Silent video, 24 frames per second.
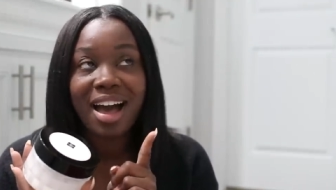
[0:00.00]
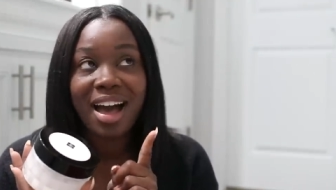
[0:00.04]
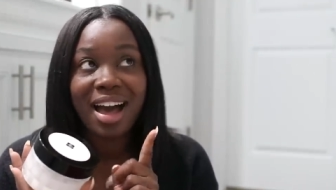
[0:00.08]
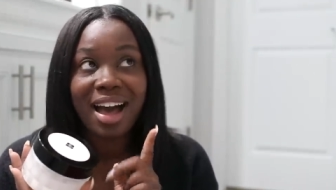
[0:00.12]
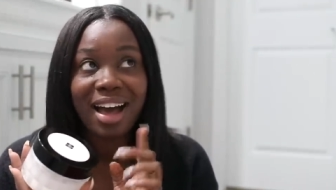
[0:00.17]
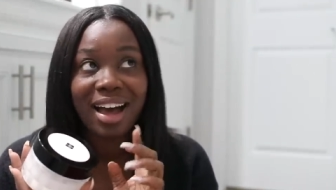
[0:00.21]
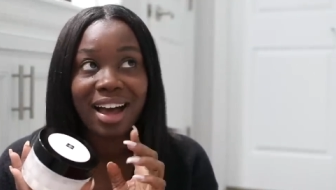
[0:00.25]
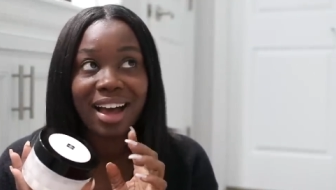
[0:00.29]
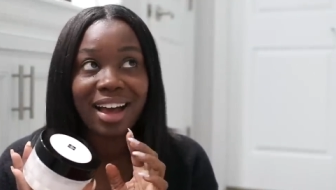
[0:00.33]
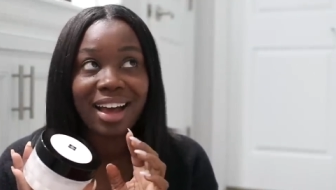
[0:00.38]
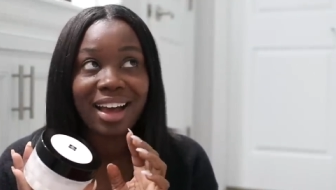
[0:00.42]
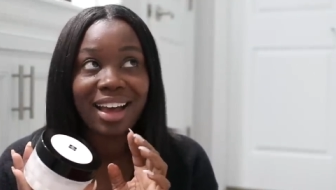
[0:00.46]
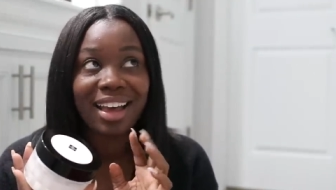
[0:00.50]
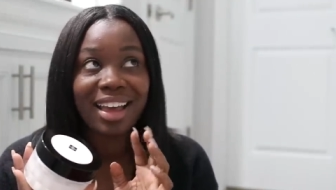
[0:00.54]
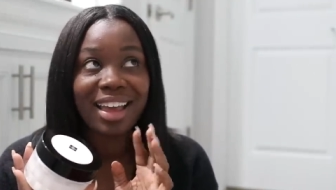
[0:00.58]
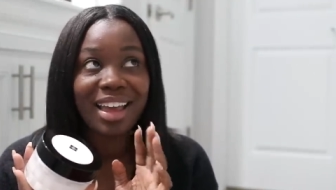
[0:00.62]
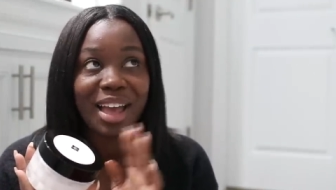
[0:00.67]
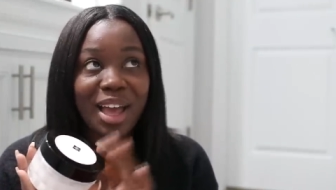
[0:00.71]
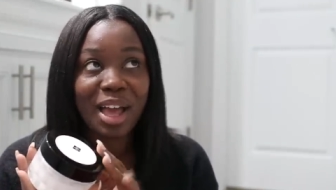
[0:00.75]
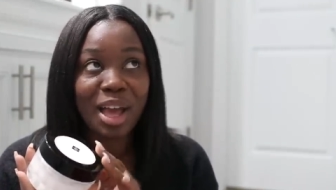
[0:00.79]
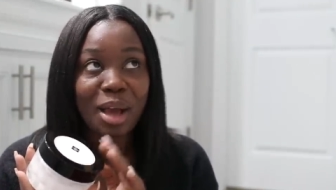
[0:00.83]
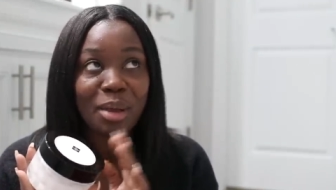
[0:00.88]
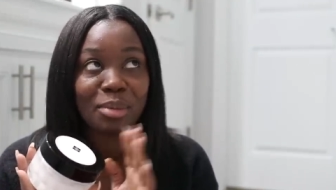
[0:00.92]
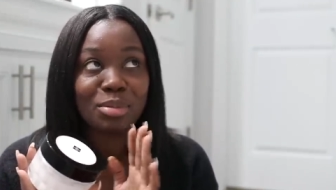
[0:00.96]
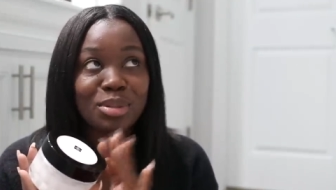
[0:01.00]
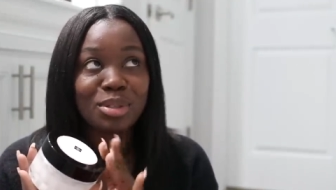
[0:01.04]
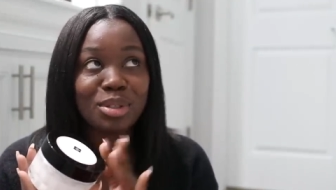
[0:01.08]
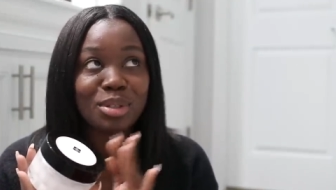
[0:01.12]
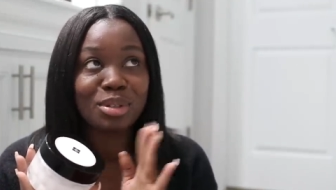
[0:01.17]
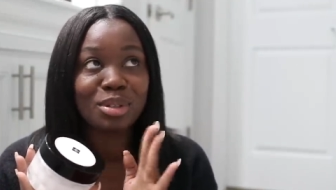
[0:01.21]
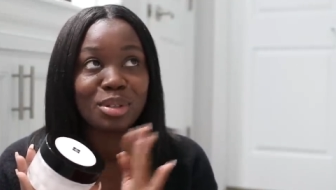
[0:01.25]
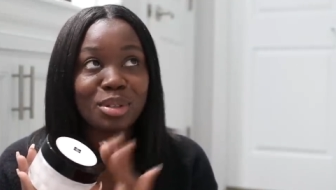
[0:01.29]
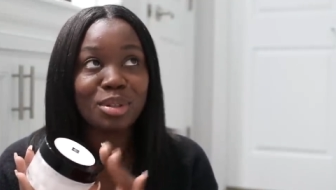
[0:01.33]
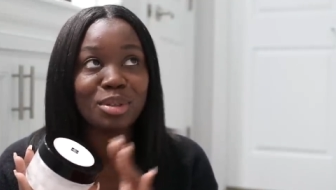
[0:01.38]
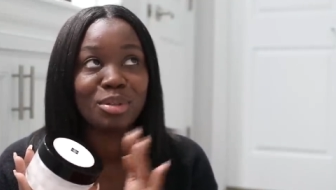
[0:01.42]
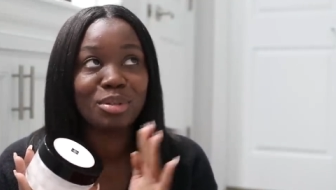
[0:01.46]
I
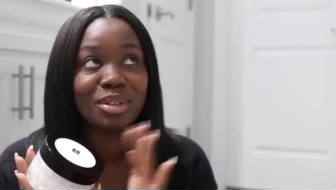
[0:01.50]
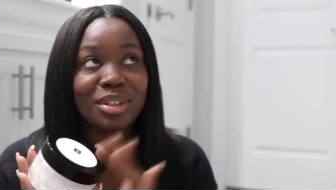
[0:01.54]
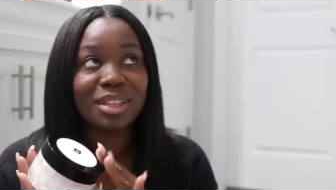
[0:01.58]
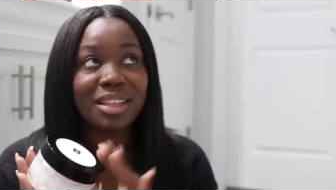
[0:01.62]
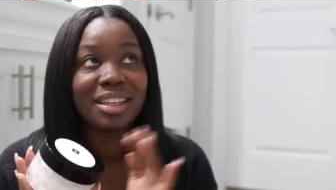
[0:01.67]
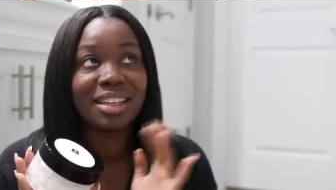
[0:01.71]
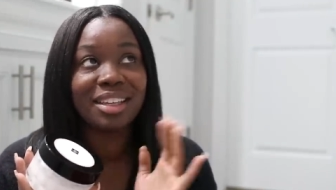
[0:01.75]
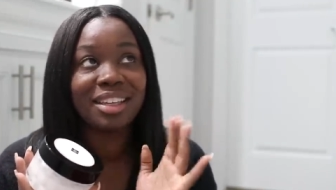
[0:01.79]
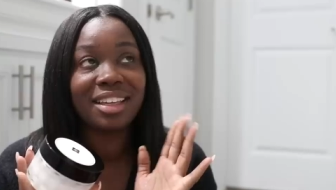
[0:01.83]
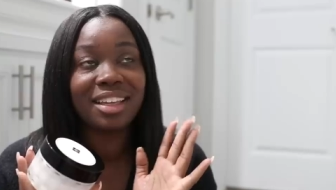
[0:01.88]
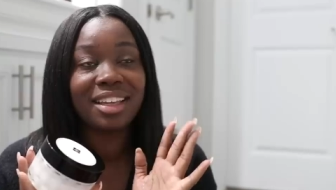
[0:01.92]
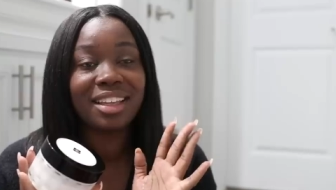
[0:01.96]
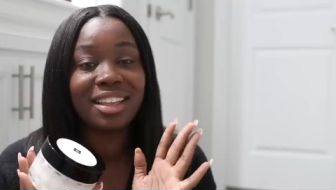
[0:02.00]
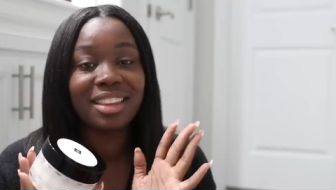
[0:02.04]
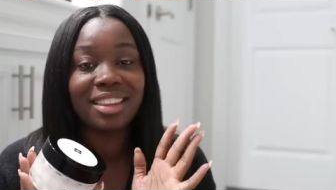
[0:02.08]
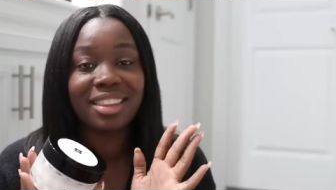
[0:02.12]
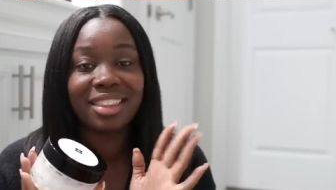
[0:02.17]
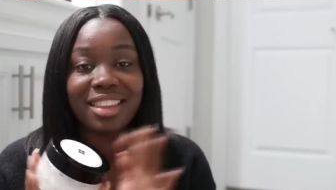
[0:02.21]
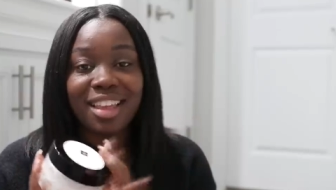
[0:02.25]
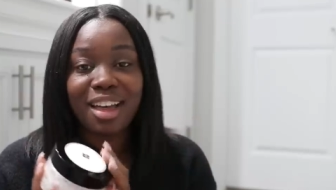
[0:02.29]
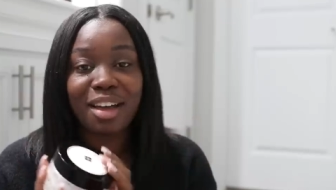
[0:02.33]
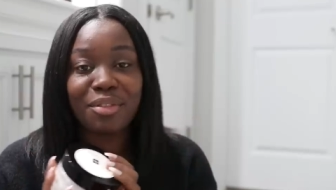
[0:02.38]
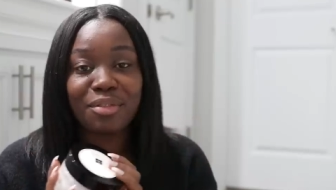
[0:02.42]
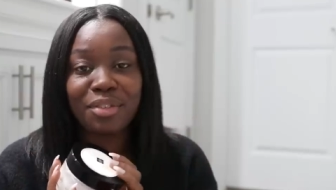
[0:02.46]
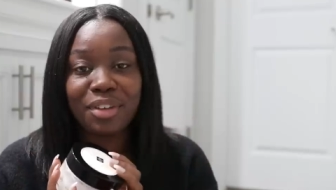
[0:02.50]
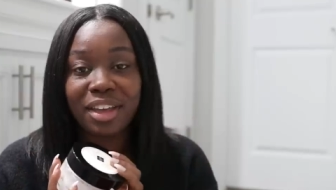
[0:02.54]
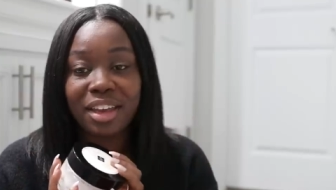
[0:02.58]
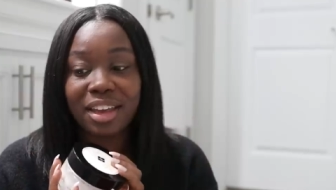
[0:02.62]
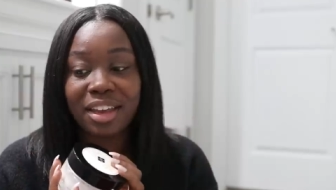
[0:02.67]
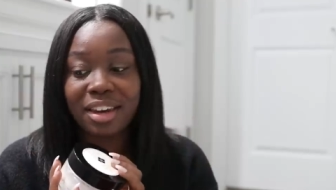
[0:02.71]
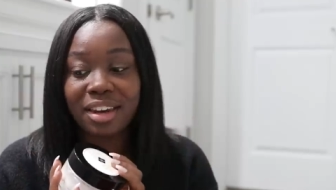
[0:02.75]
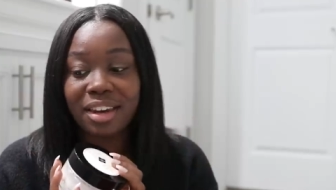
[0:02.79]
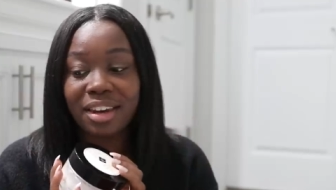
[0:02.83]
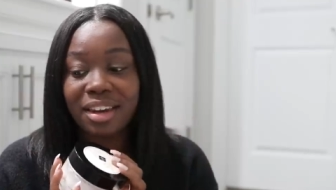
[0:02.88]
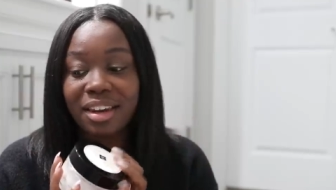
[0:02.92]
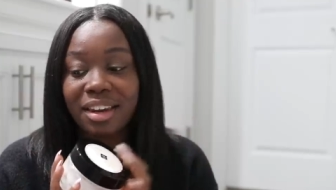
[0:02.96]
absolutely love
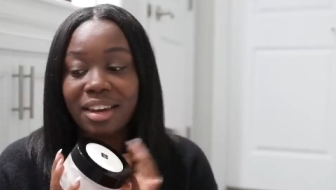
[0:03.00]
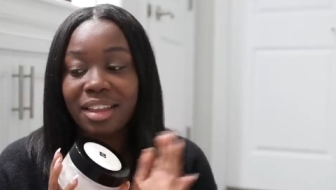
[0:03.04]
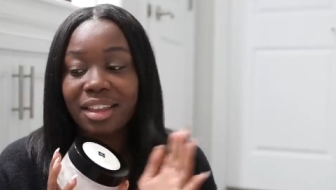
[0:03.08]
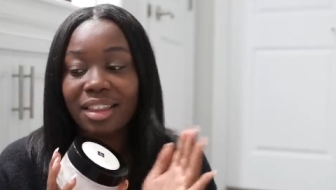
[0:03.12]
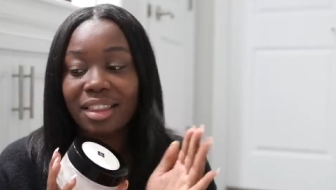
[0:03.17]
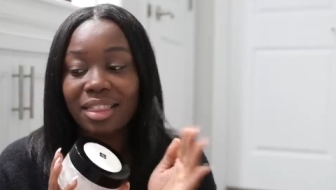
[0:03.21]
it,